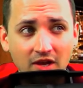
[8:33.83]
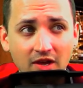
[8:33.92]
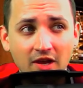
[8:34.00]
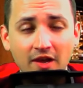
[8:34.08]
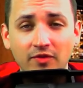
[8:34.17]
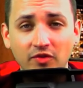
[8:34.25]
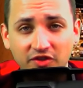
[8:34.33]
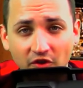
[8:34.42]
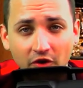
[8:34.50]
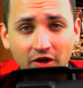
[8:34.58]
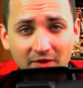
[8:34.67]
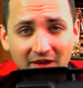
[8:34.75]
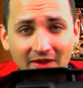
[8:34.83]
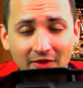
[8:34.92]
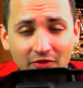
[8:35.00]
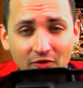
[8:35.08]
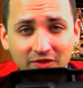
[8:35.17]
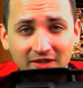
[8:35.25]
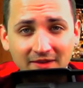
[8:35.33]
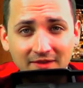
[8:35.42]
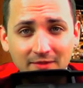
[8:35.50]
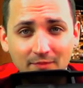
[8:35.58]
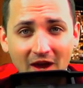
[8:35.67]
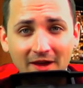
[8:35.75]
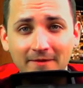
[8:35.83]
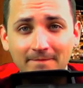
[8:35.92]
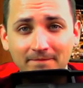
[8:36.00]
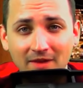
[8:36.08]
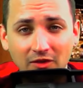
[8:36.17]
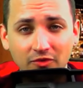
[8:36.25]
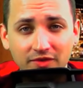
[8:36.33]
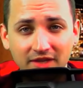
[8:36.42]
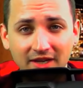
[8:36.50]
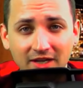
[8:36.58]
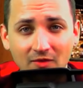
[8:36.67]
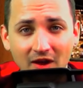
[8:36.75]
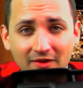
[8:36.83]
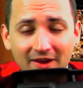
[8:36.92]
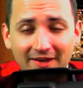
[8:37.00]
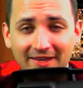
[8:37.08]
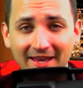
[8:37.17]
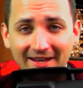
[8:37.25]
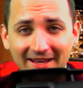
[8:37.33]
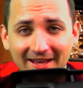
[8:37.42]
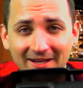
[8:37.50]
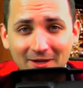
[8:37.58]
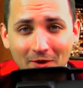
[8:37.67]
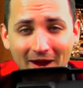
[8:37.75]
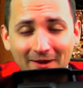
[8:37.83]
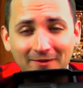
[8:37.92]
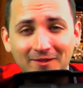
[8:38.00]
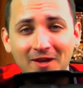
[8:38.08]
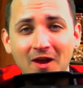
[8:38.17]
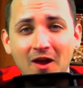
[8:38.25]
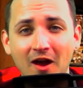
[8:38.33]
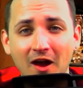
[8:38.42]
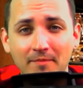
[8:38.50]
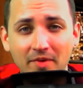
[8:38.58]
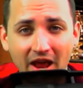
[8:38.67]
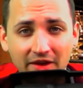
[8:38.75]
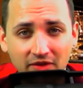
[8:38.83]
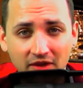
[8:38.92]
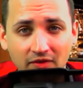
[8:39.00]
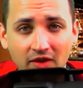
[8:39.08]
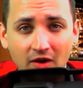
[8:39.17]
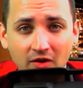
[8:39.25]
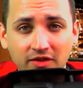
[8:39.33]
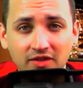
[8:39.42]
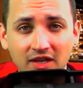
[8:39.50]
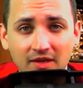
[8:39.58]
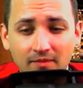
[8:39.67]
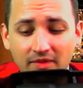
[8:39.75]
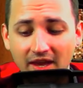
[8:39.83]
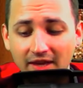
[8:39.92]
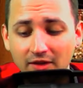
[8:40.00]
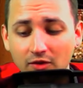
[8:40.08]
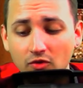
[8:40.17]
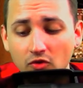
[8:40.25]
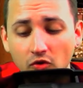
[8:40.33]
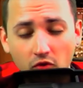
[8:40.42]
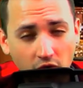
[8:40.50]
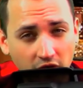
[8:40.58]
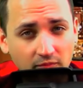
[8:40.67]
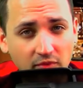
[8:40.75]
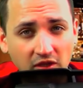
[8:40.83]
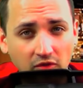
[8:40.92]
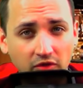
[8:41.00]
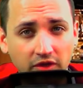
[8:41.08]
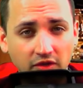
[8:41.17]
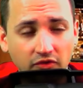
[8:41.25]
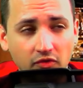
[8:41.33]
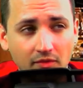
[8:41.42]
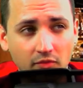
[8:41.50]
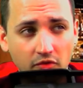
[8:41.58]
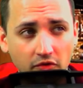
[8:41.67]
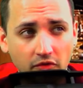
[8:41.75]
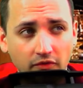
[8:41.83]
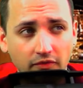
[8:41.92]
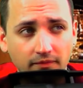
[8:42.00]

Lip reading: They're still going to be at that 13th spot, not losing any ground, not gaining any ground, but I think they are a team that could be looking to improve.